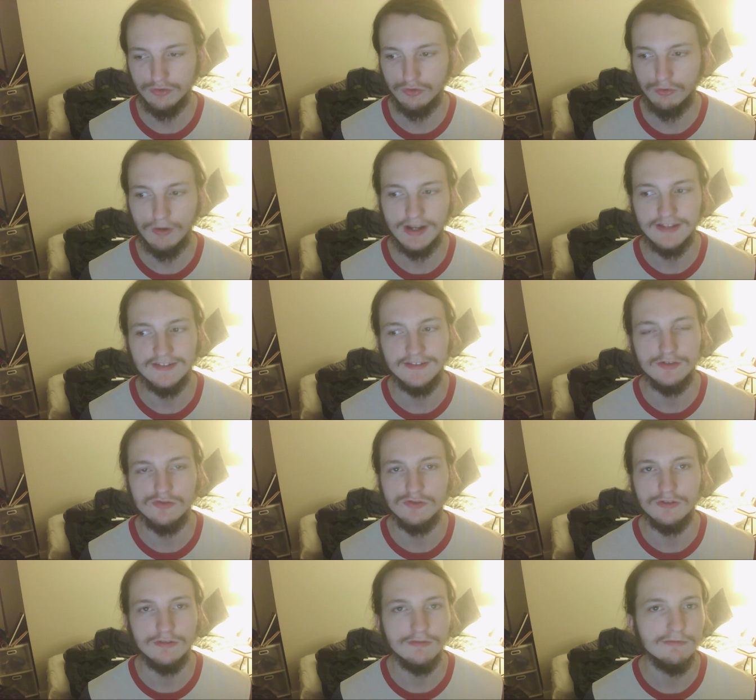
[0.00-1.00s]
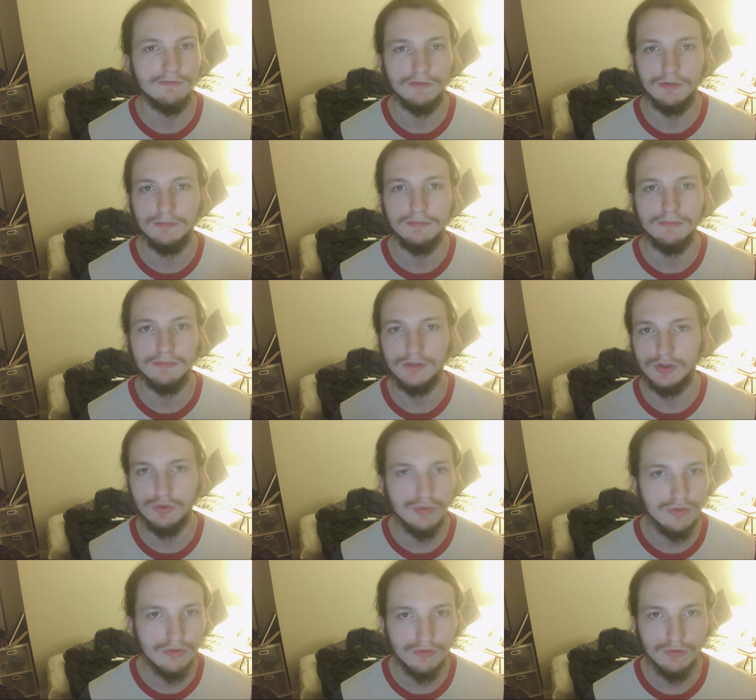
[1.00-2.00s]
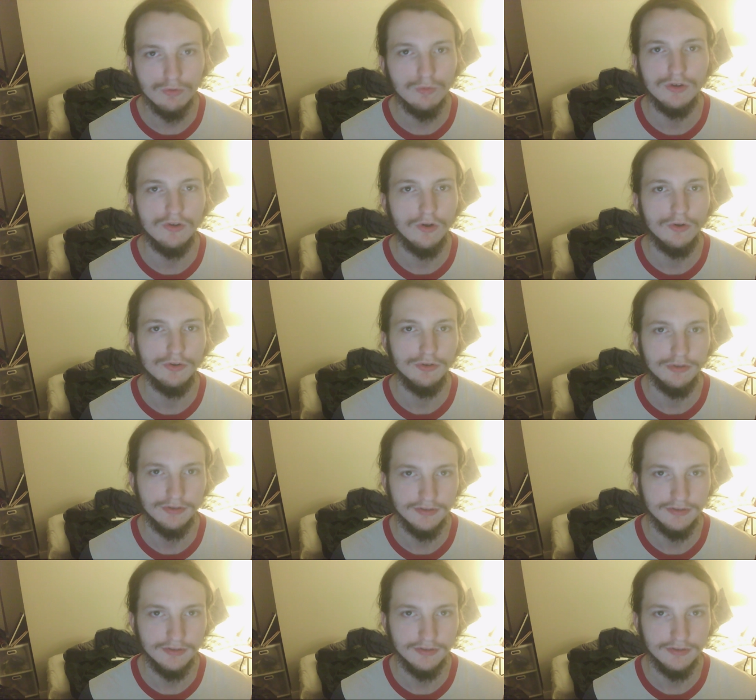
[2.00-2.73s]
transition from youth to adulthood.